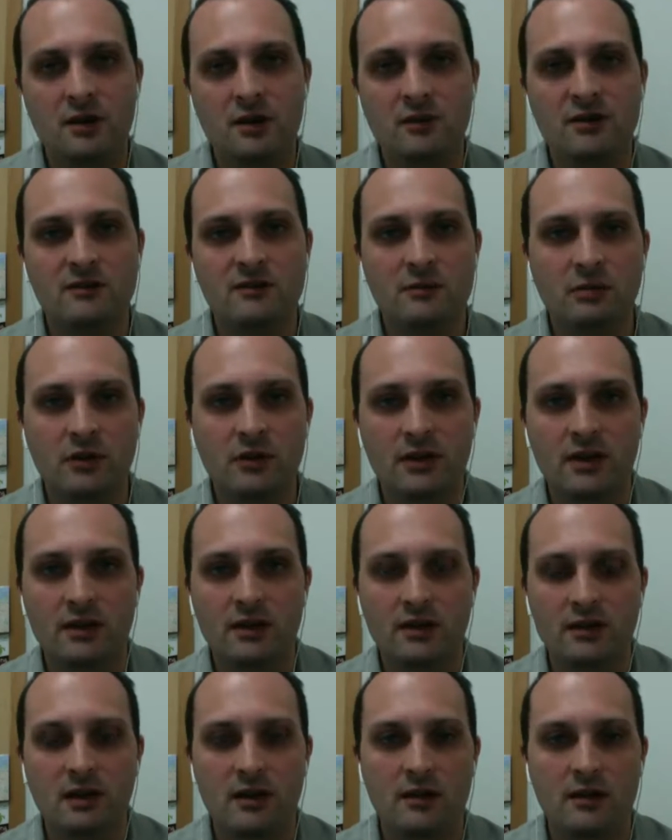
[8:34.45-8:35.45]
into play in
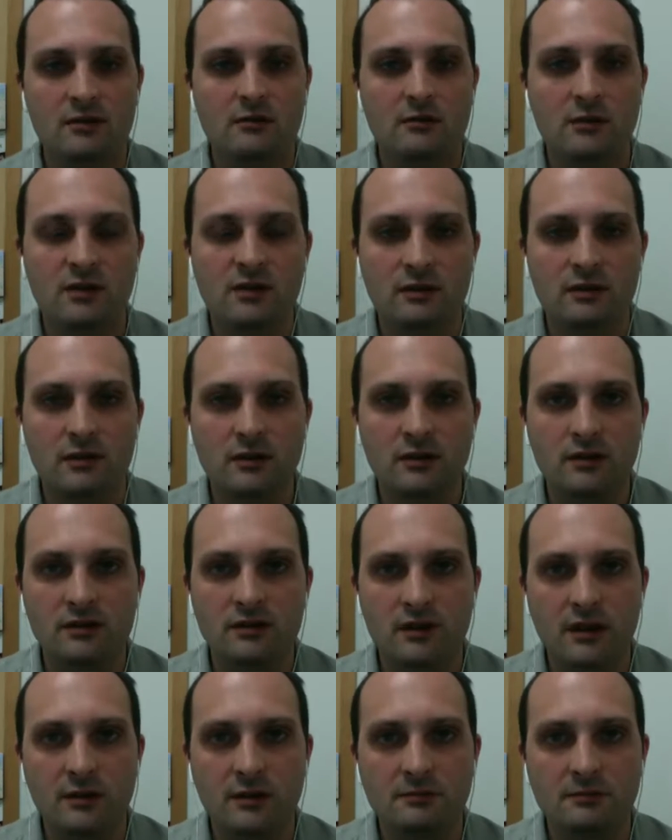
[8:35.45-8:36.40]
Material Design?